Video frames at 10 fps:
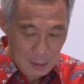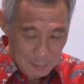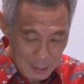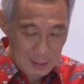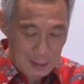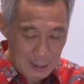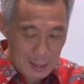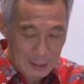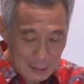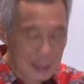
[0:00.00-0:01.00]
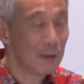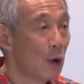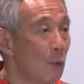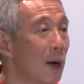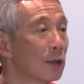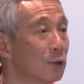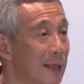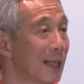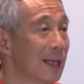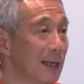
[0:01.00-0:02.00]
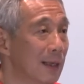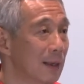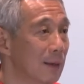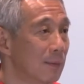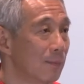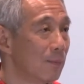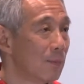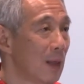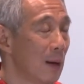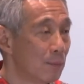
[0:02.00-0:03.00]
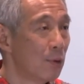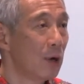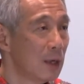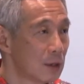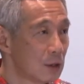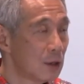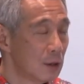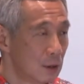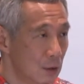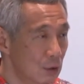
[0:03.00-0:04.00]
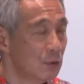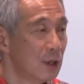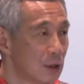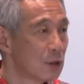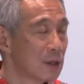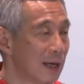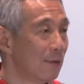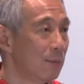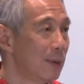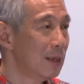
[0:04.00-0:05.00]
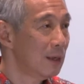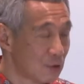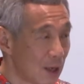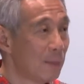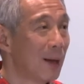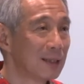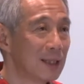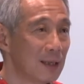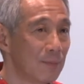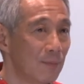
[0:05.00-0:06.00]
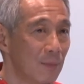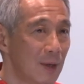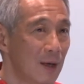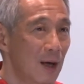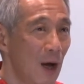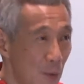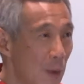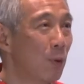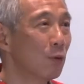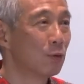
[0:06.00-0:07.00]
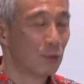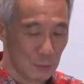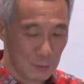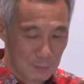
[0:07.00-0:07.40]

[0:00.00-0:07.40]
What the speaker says: But I think if we work together, employers, unions, government, tripartism, we pull through.